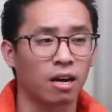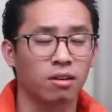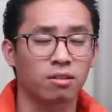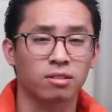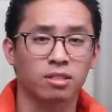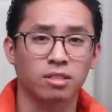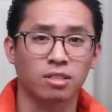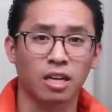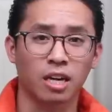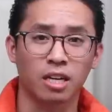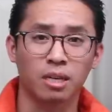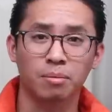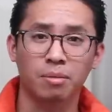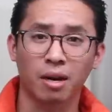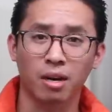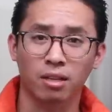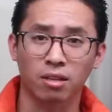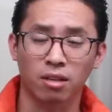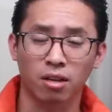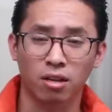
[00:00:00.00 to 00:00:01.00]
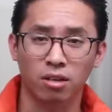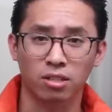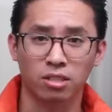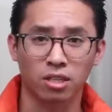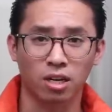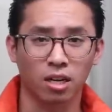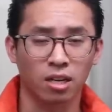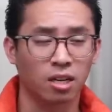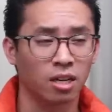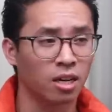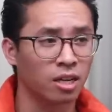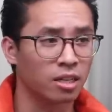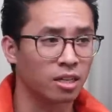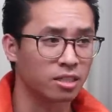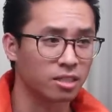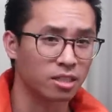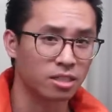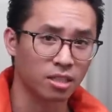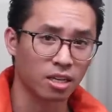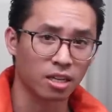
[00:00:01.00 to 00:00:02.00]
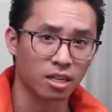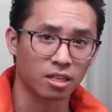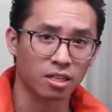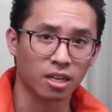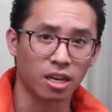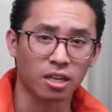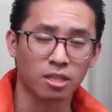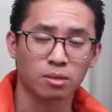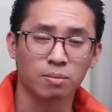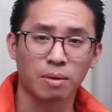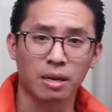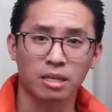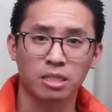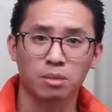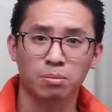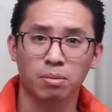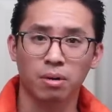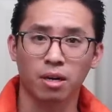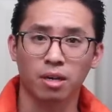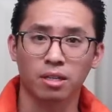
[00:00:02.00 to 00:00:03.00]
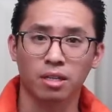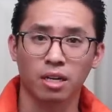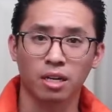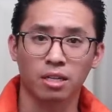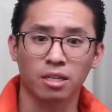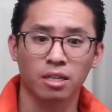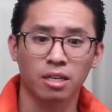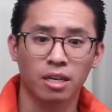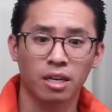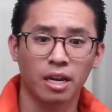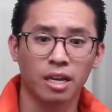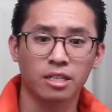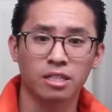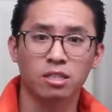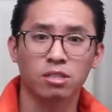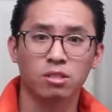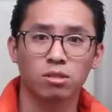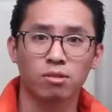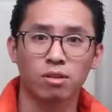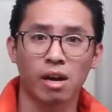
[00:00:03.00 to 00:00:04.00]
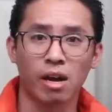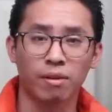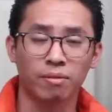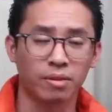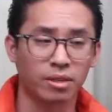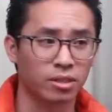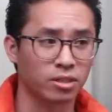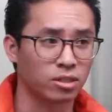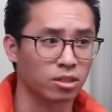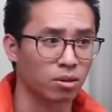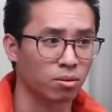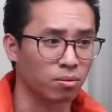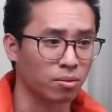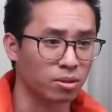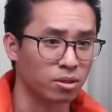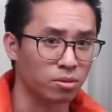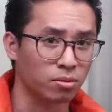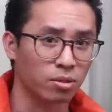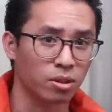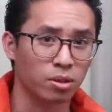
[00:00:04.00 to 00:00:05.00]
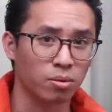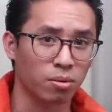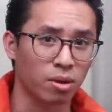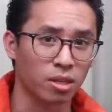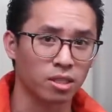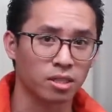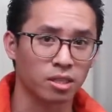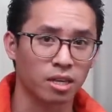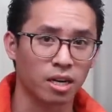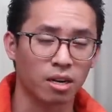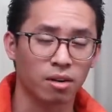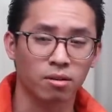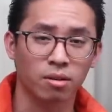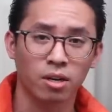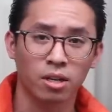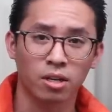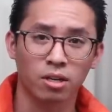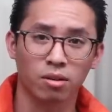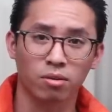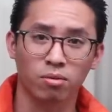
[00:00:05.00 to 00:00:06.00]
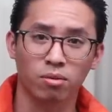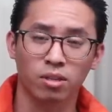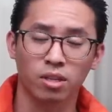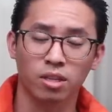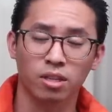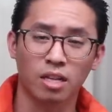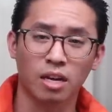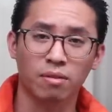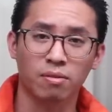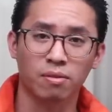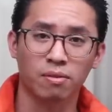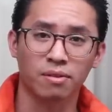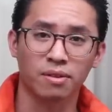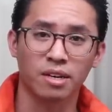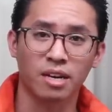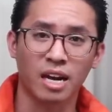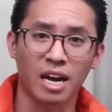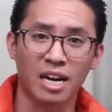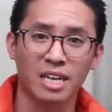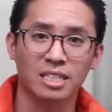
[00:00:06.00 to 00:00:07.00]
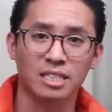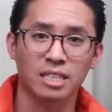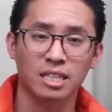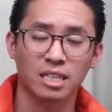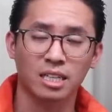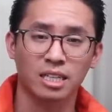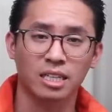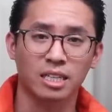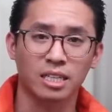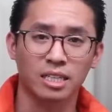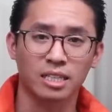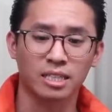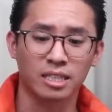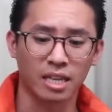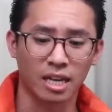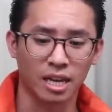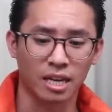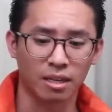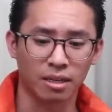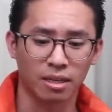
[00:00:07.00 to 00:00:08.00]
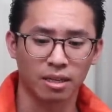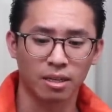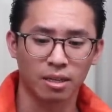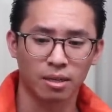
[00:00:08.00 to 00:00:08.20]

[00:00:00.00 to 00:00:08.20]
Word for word: Iron Society by a long shot. This is like a nice waxy product that isn't too heavy, and so when you really wash it out, you're really left with a nice, clean, like